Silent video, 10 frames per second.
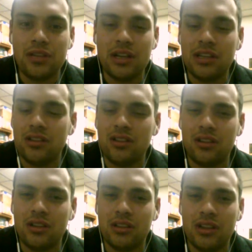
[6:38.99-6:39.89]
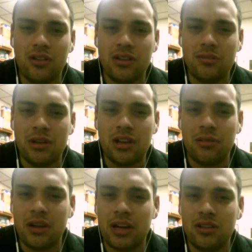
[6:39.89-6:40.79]
I need to look because I know there's been a
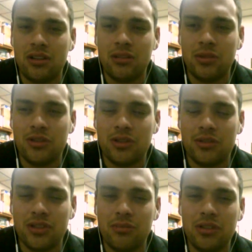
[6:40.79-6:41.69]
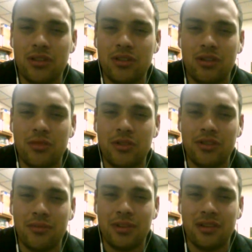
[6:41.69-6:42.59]
couple guys on lawnmowers. For some reason,
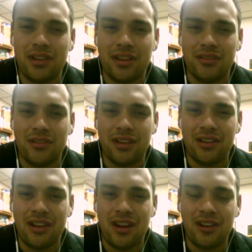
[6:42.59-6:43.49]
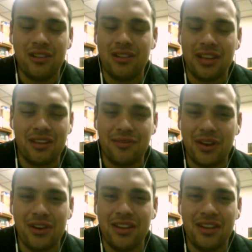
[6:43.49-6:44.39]
lawnmowers have been like a
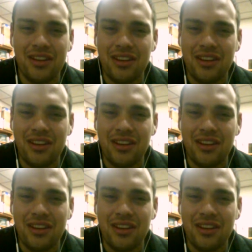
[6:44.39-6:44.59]
very